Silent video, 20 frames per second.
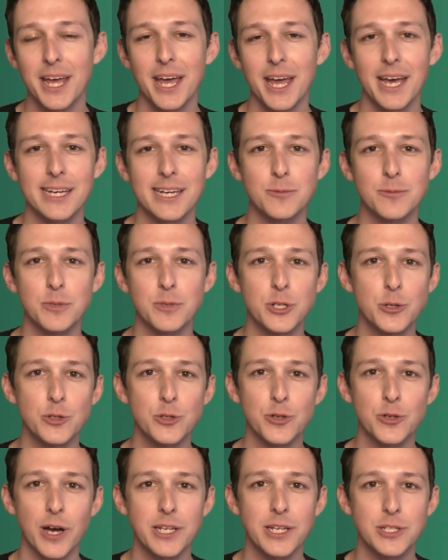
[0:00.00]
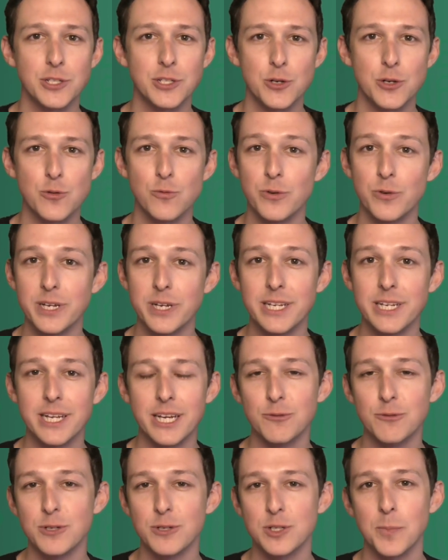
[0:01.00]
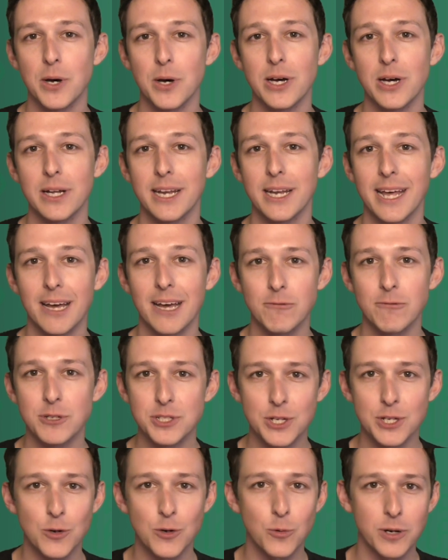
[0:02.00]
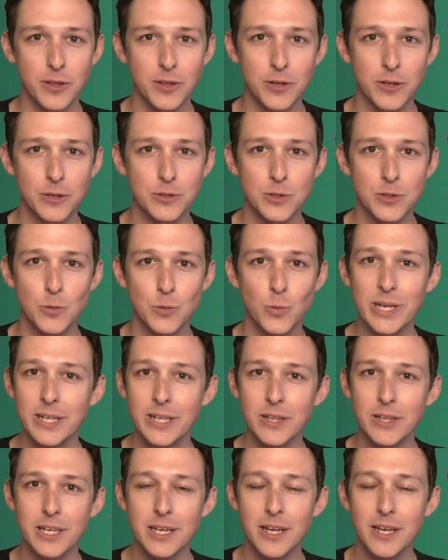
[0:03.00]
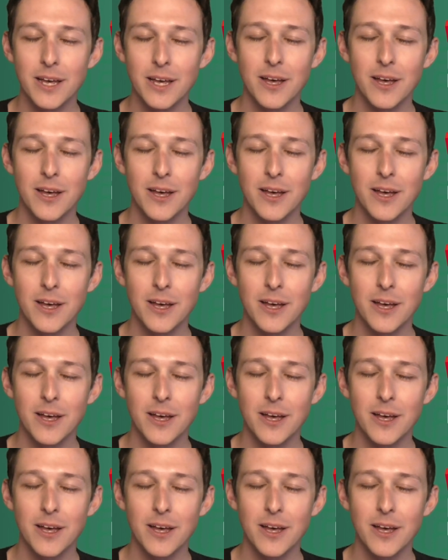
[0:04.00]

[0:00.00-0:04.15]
as we do try to read and respond to every single one of those weekly